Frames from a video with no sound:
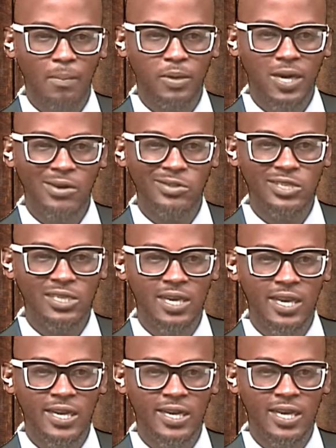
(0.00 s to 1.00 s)

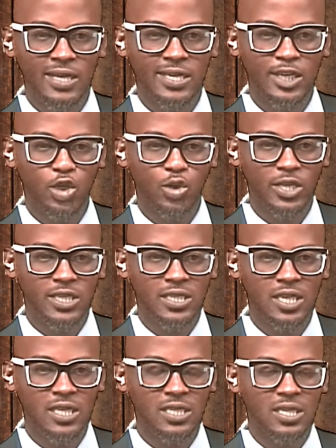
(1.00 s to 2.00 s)
Councillor in District
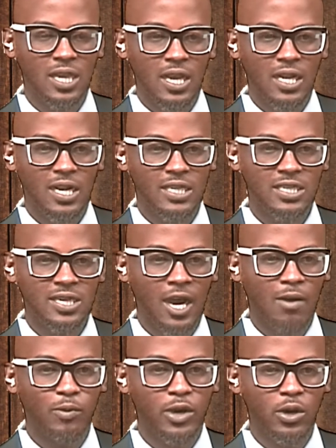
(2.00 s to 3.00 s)
6, let's
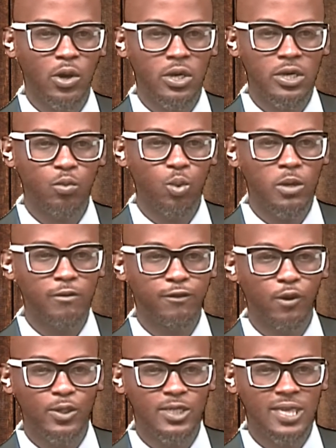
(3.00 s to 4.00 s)
now bring on the word
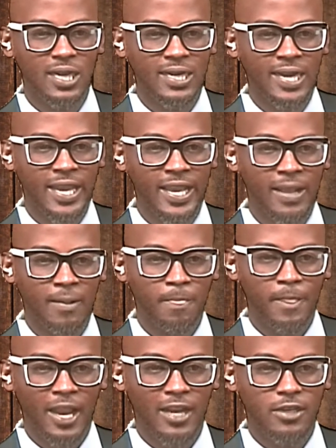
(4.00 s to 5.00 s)
for today
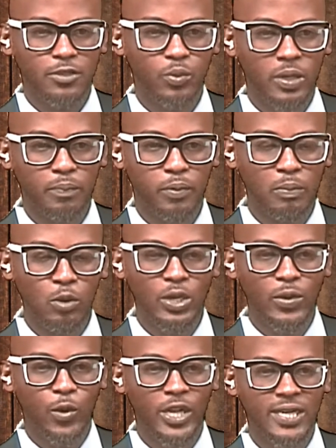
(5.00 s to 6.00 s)
as we
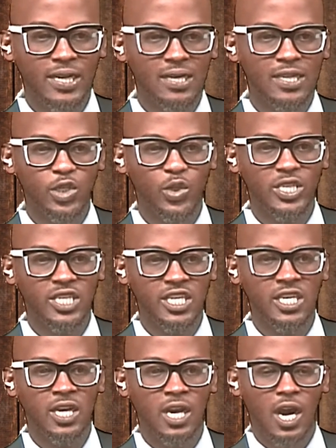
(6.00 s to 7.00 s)
promote greater
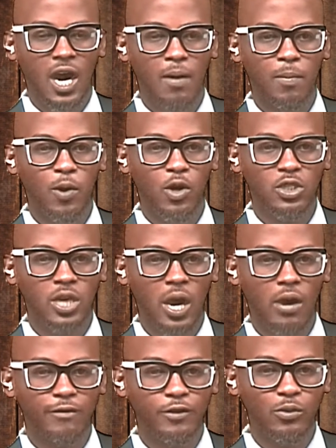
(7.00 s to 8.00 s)
literacy amongst
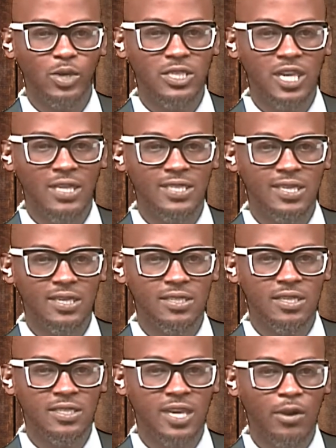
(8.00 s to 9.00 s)
our viewers and
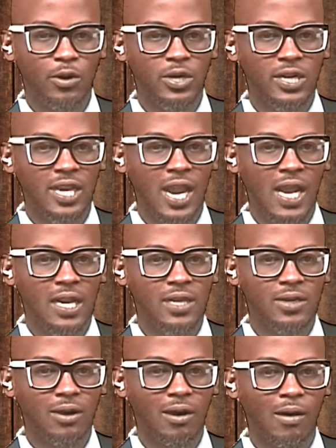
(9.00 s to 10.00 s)
citizens here on the
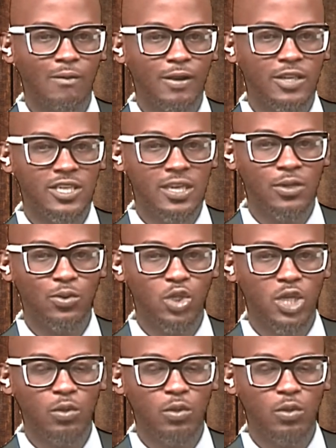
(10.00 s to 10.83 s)
island of St. Lucia.